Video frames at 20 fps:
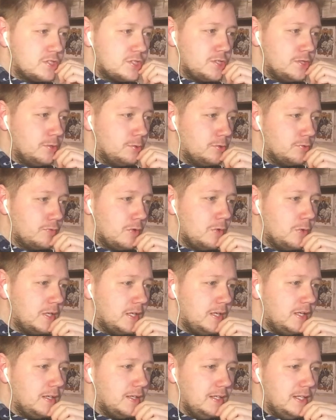
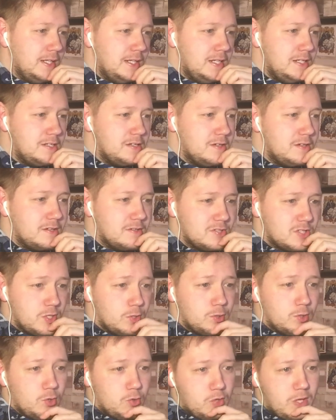Todoroki, Iida,
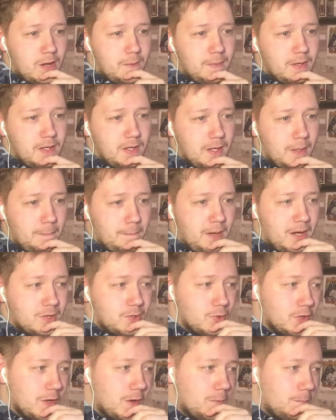Tokoyami and
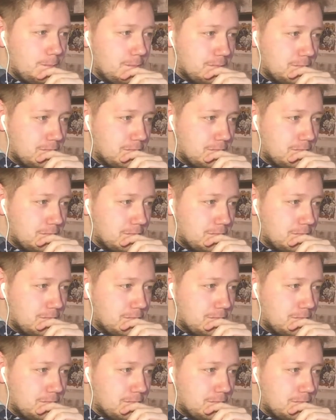Bakugo.